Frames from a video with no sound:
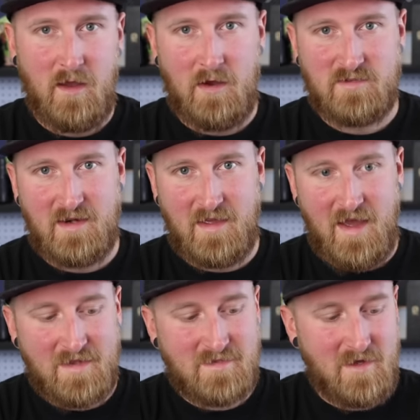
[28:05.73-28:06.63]
I was at a
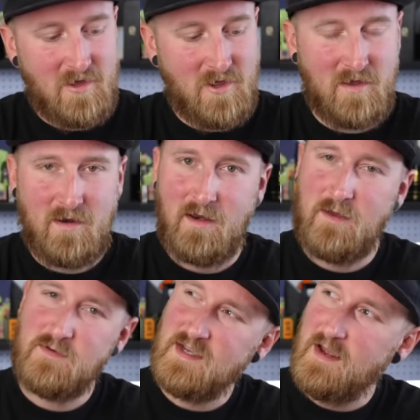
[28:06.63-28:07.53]
gas station, and
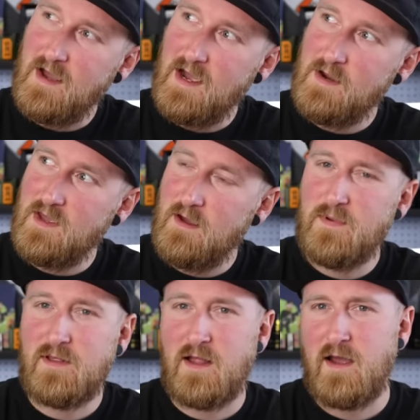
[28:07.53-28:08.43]
he was kinda eyeing me
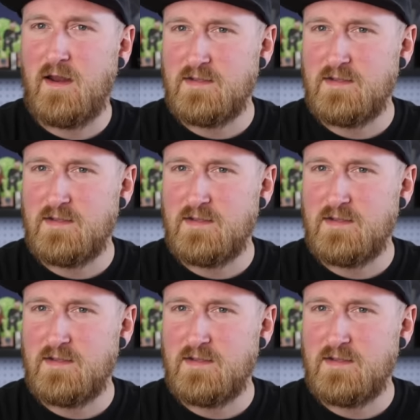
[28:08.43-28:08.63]
up in line.